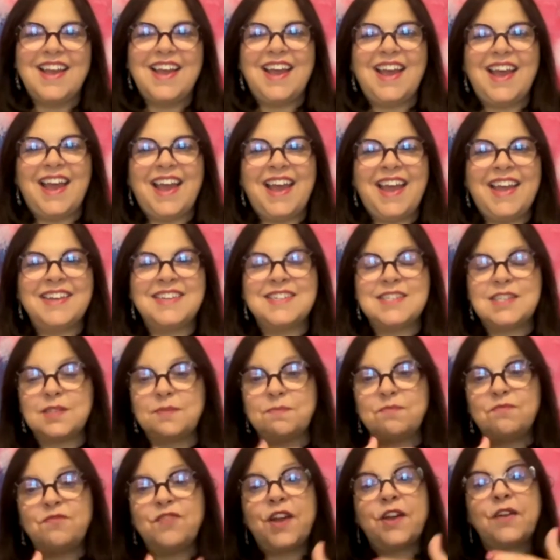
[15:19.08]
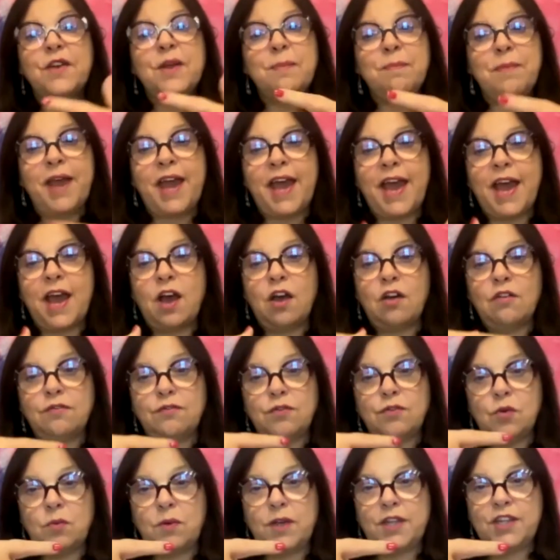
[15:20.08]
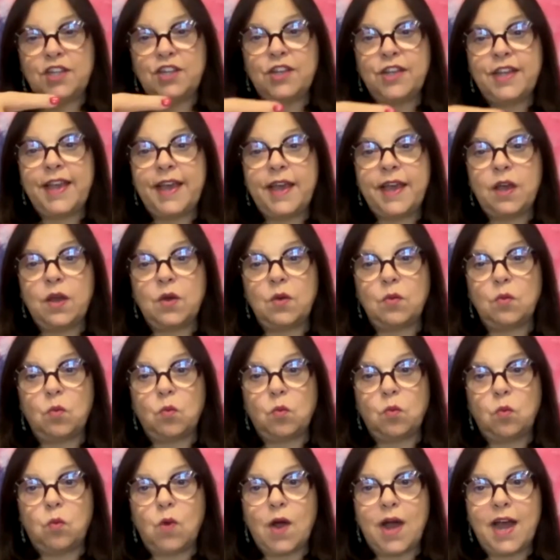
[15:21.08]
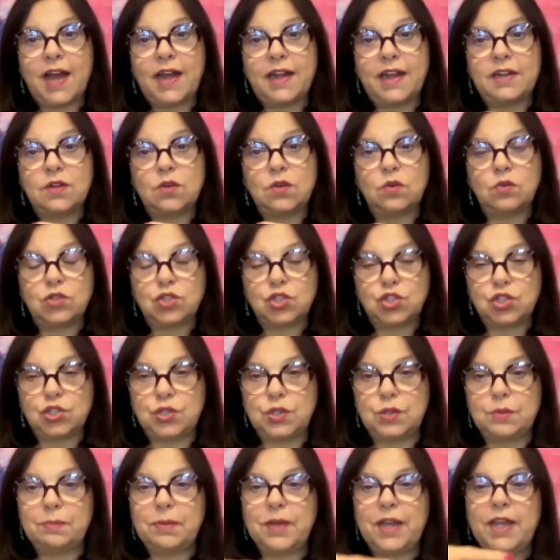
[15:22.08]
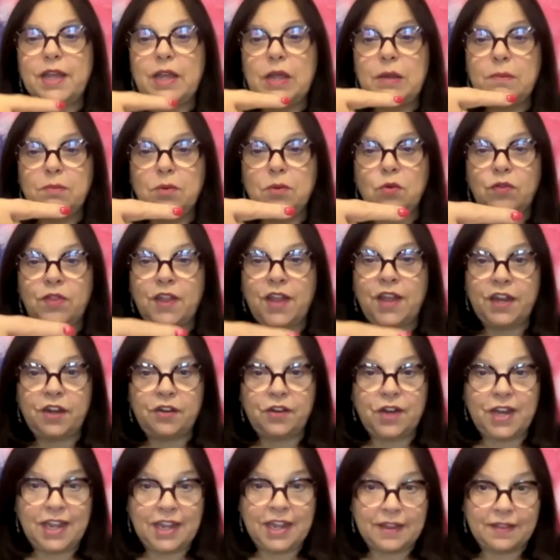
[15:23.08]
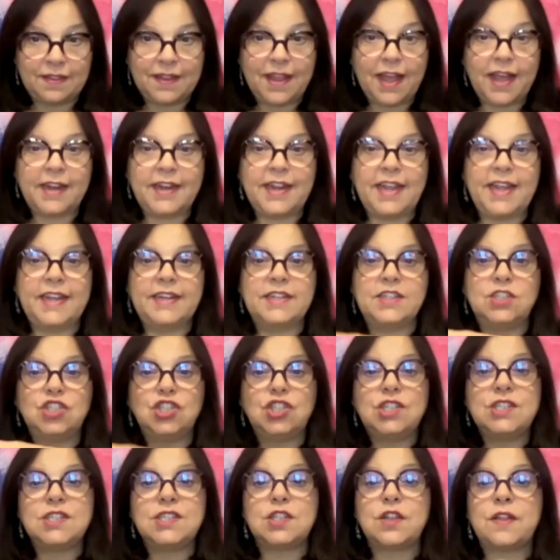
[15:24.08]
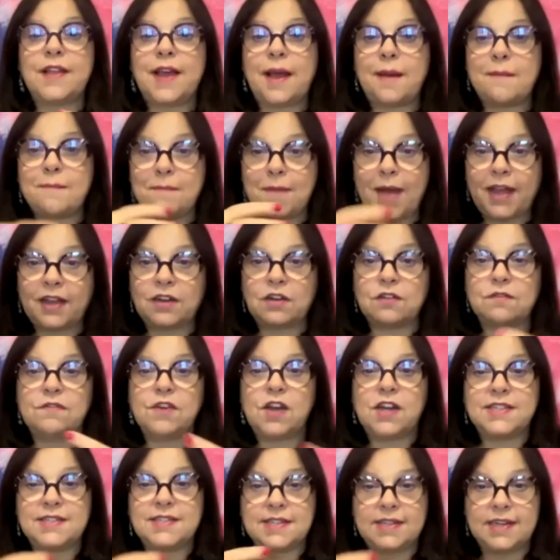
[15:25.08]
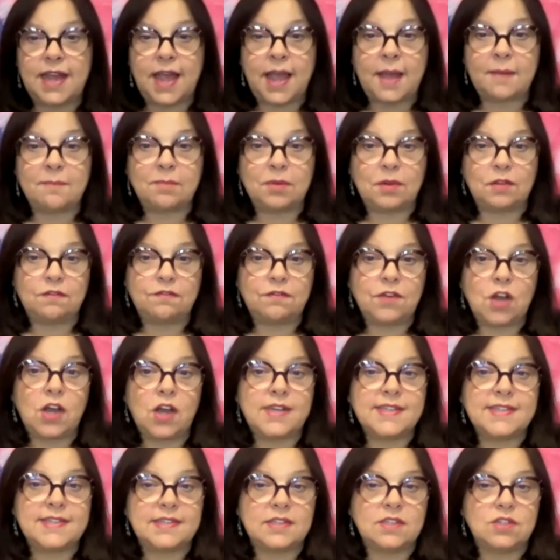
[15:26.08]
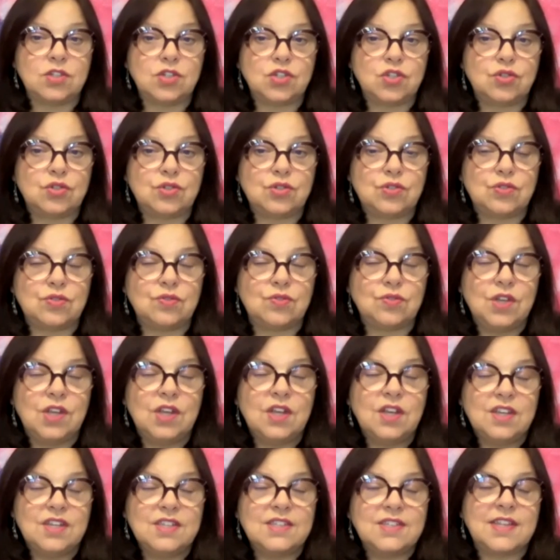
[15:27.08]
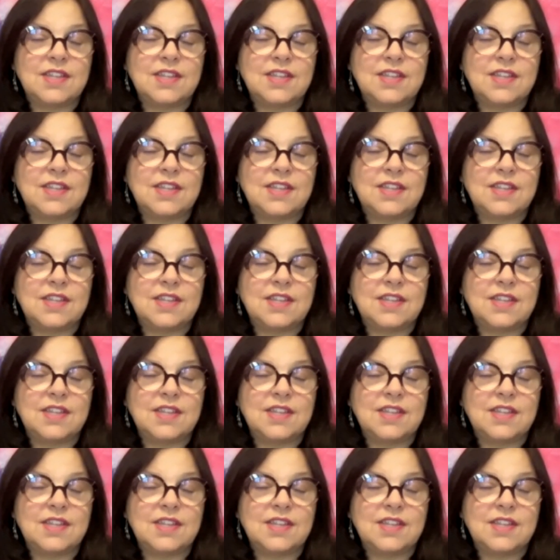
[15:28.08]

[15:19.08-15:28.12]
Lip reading: And it's very powerful when you get one or two people that are in that energy, so that magnifies and amplifies it too. So